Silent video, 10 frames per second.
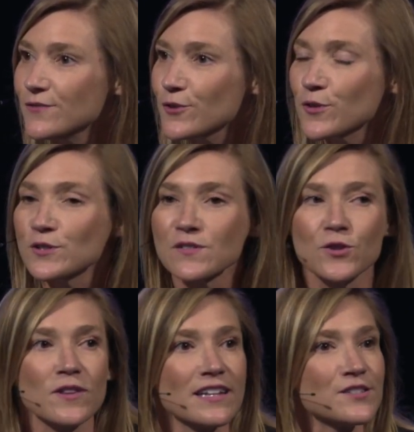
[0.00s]
For those
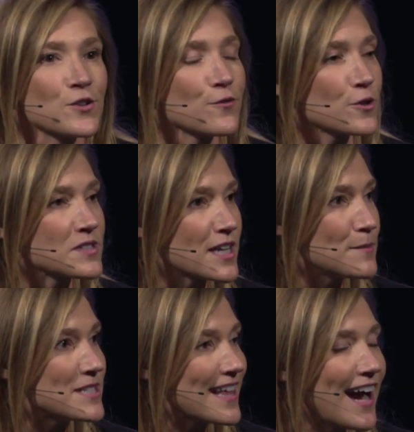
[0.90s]
of you that it's your first
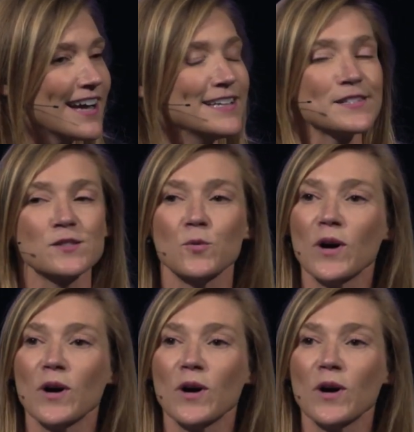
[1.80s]
time to the Heights,